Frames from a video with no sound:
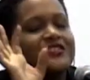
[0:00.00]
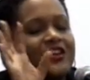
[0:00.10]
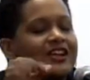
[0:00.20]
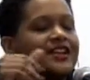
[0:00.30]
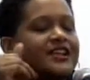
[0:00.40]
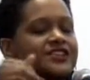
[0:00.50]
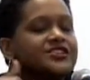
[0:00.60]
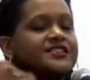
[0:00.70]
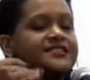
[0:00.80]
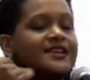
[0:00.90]
addition
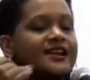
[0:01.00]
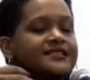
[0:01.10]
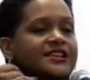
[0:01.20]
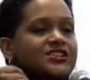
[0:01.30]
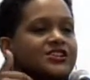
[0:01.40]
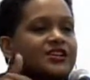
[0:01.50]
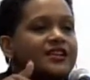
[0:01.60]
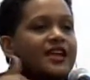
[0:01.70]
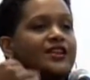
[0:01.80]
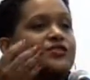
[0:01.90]
to citation,
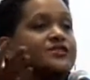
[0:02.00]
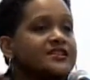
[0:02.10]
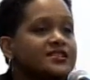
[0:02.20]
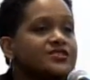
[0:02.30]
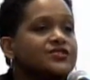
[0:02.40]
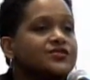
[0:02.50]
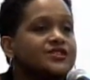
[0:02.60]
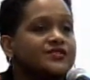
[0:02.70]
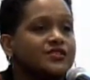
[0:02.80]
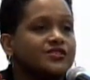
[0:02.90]
EndNote has a
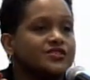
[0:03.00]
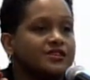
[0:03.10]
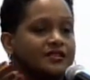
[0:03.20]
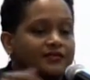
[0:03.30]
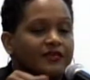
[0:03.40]
storage function.